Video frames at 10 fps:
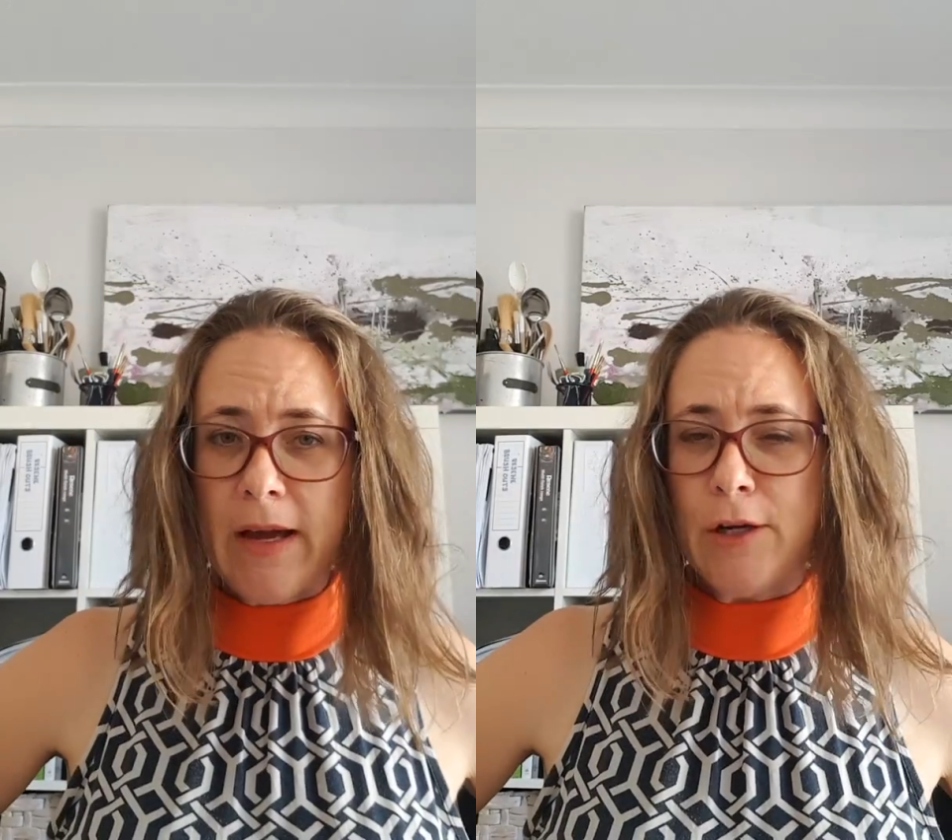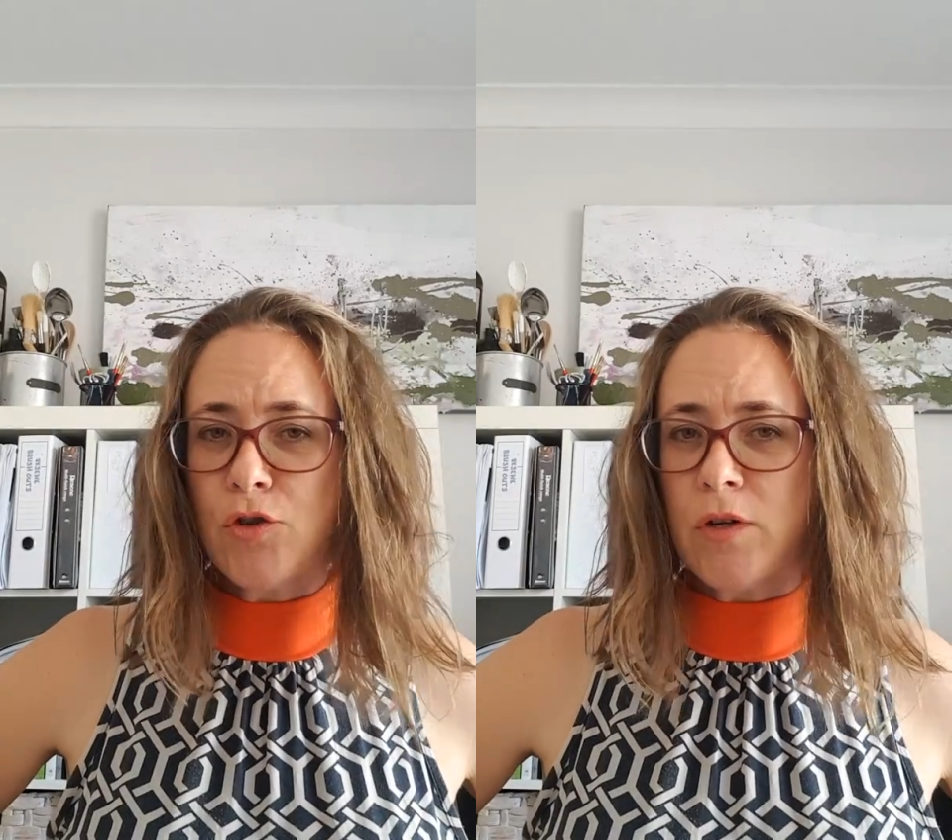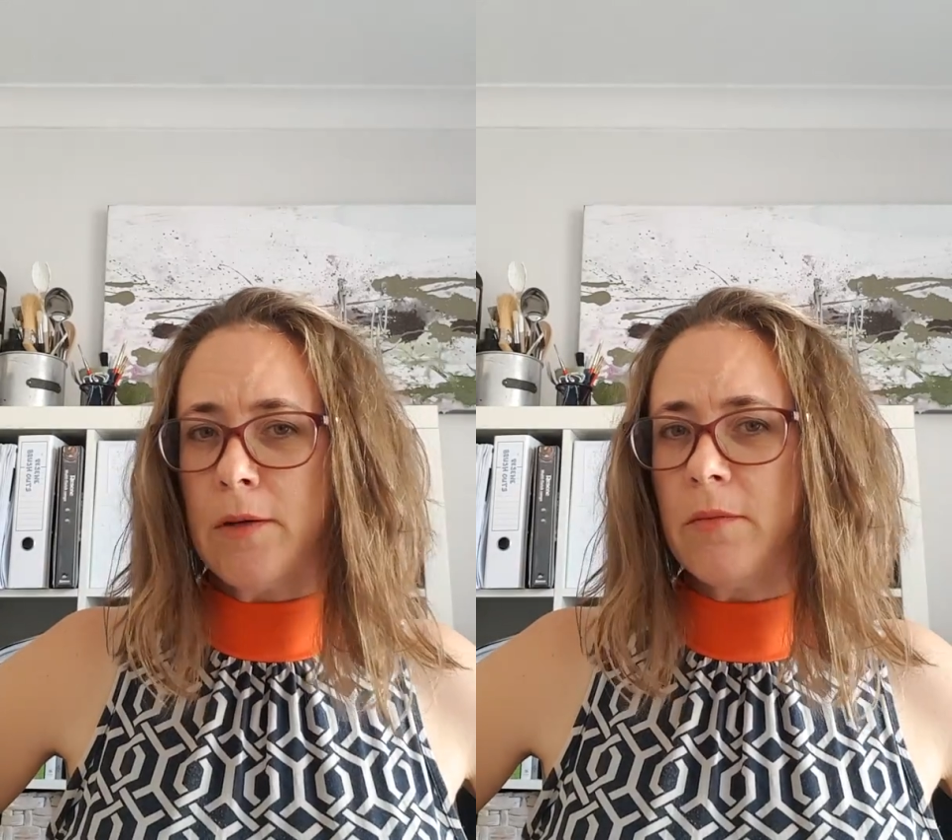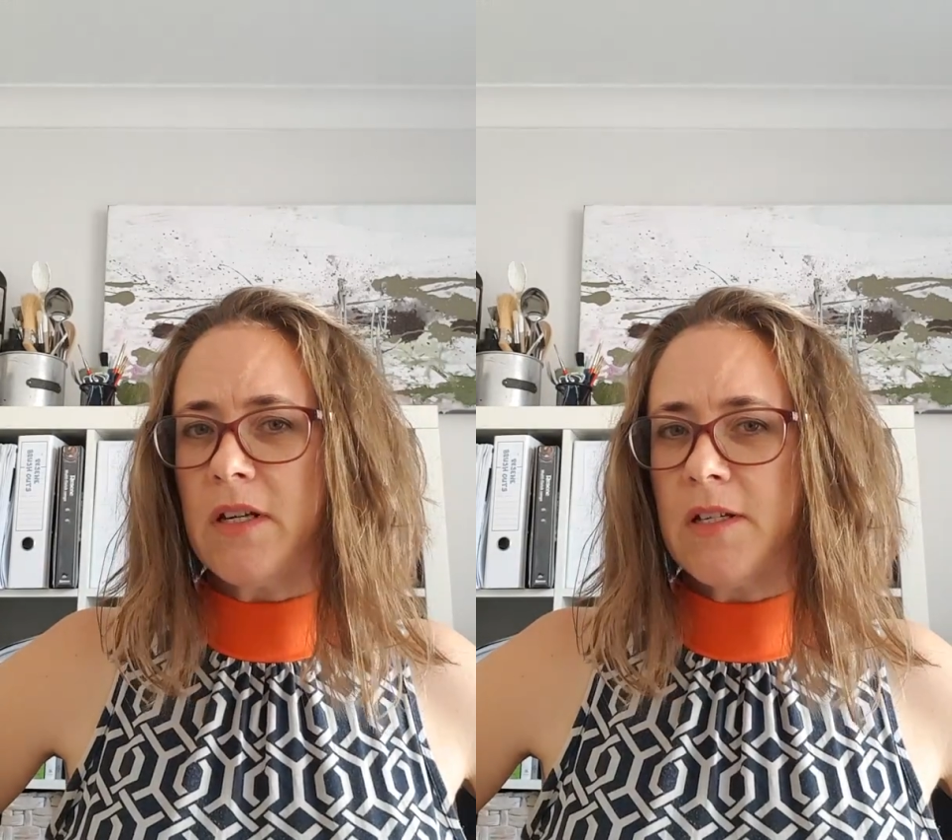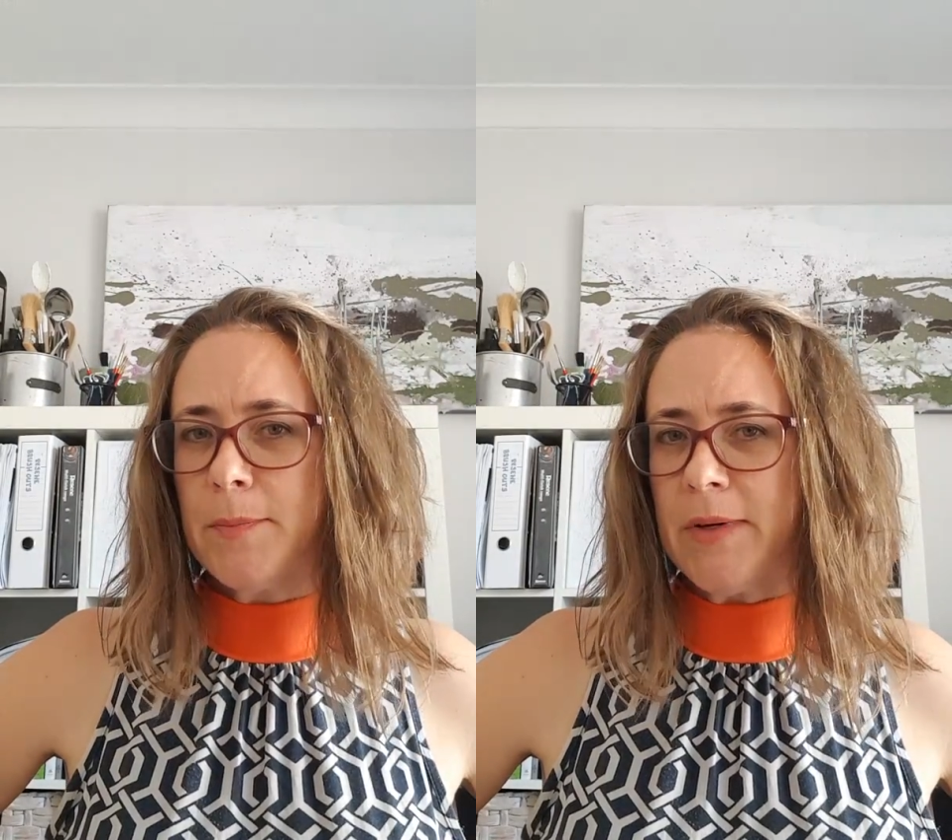atrium
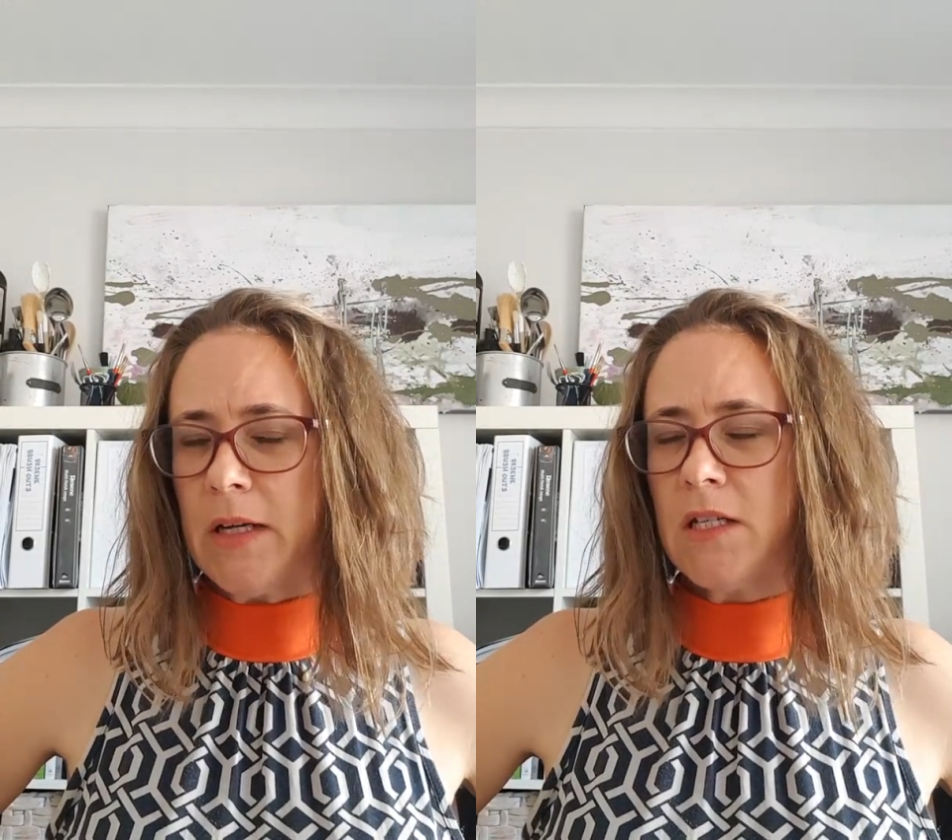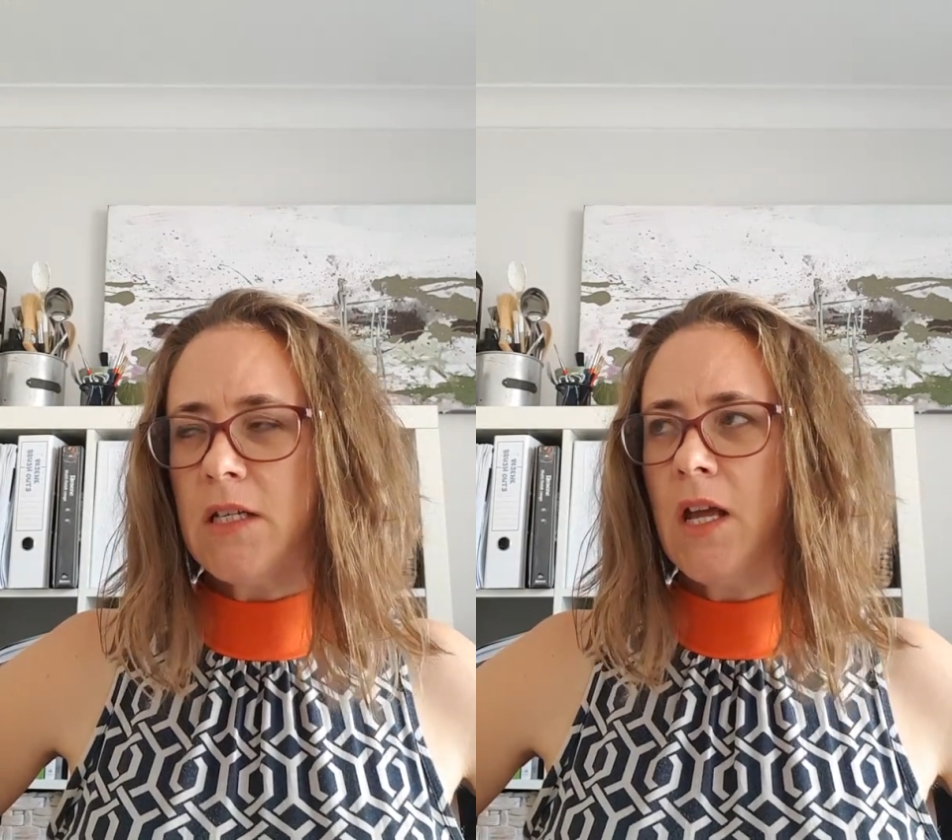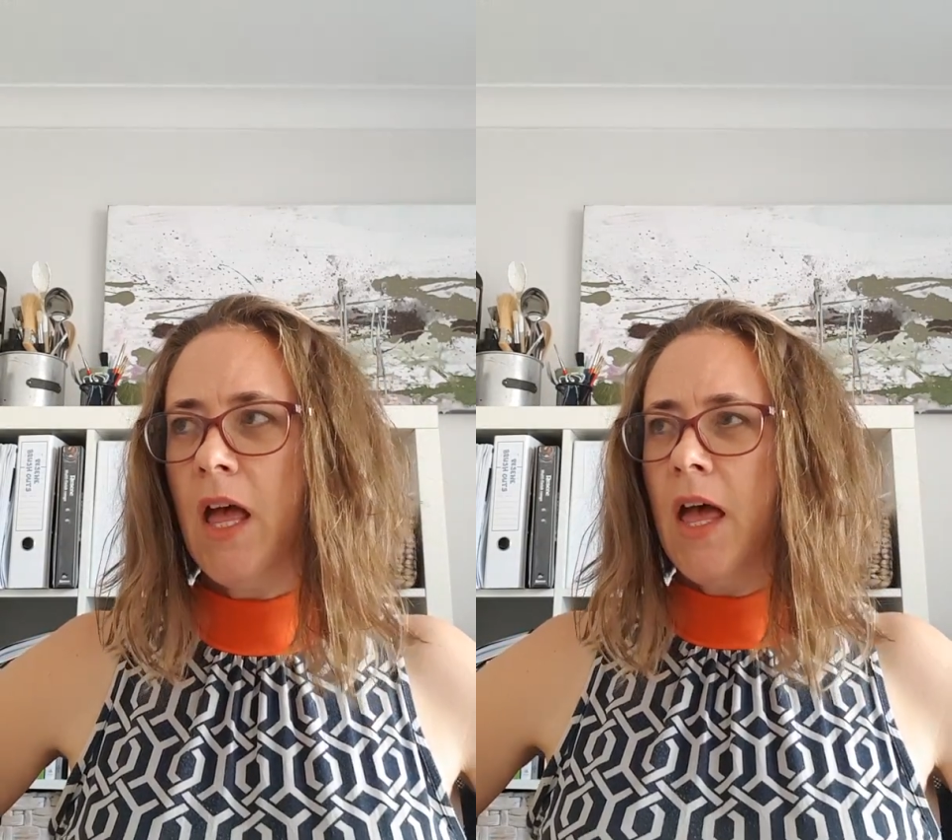space.